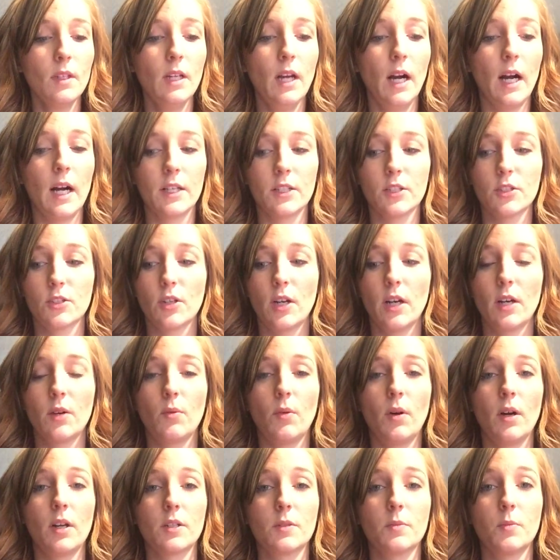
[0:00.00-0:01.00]
I just try to
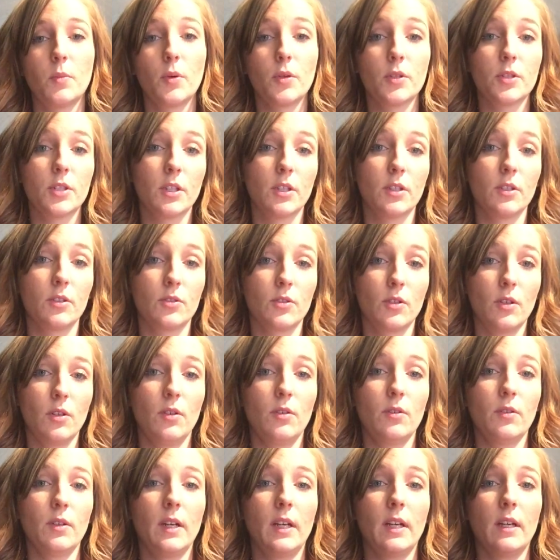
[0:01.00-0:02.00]
watch portion
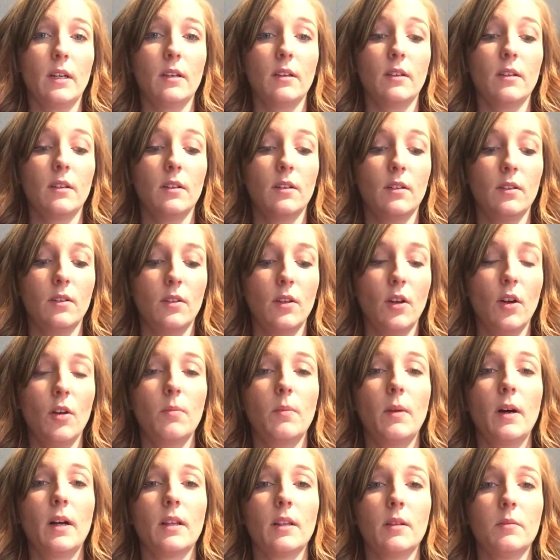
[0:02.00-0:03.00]
control and know
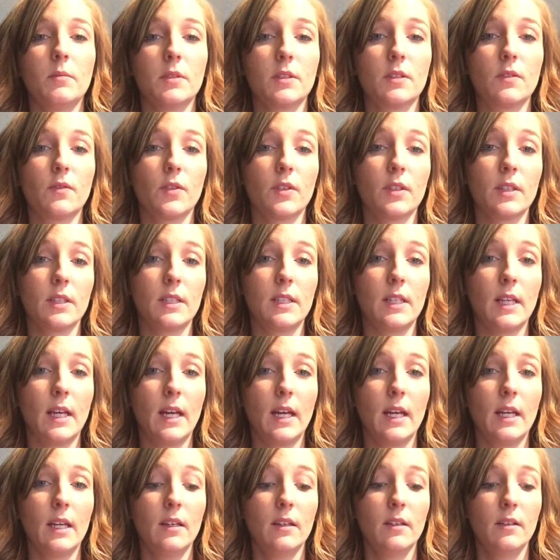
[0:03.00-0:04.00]
my limits for the
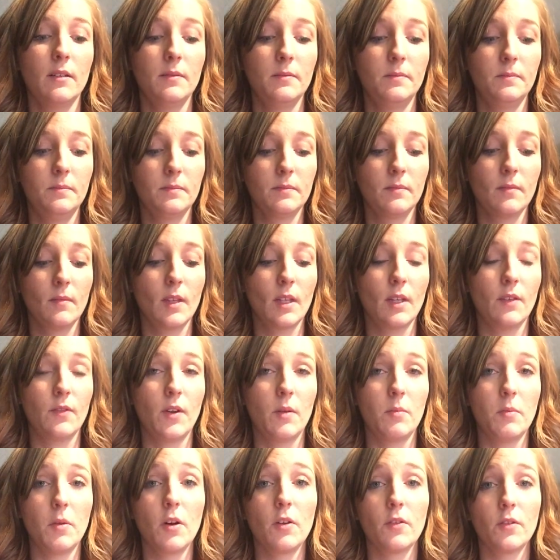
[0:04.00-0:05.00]
day. If
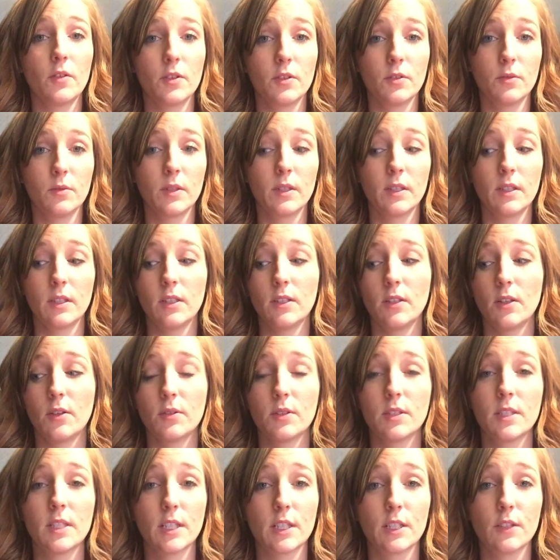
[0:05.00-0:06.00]
I'm overdoing,
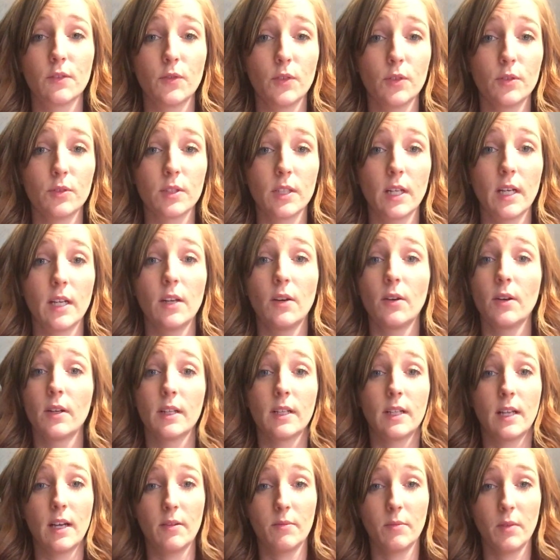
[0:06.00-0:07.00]
6 fruits, I know I
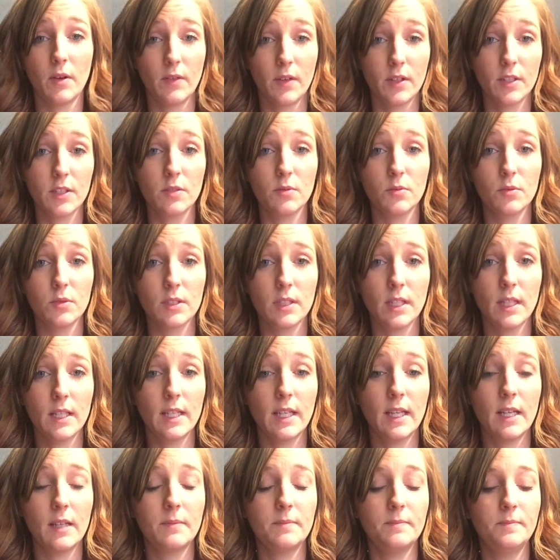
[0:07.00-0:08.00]
didn't have my vegetables that
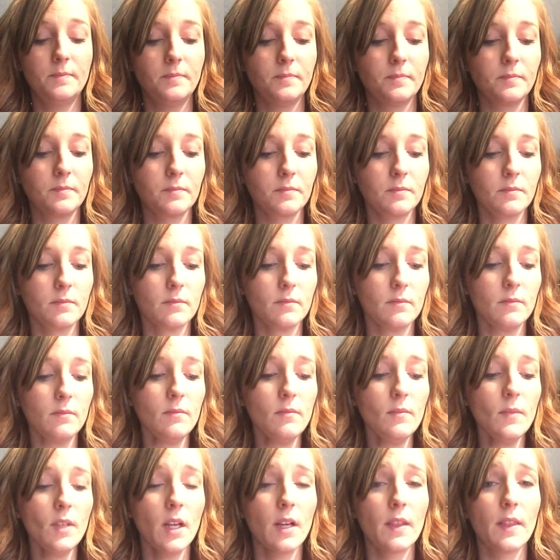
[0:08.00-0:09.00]
day.
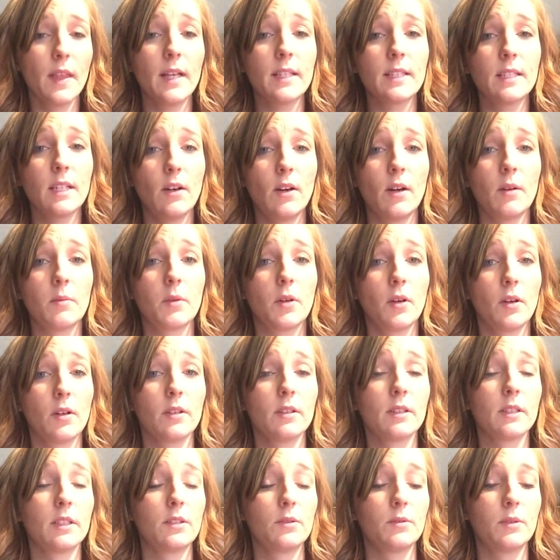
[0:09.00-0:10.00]
That's how I'm
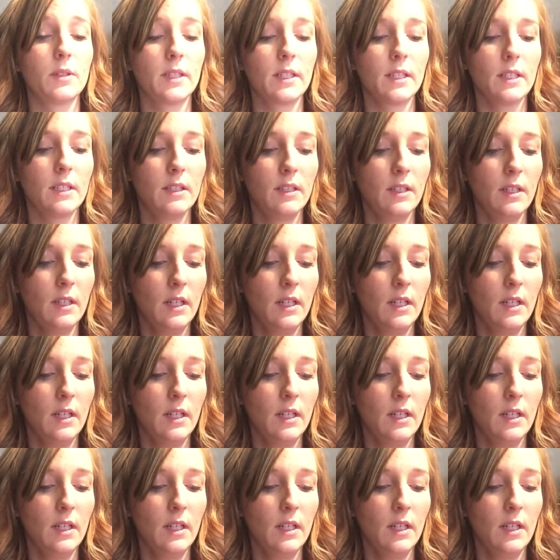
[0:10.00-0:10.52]
currently doing it.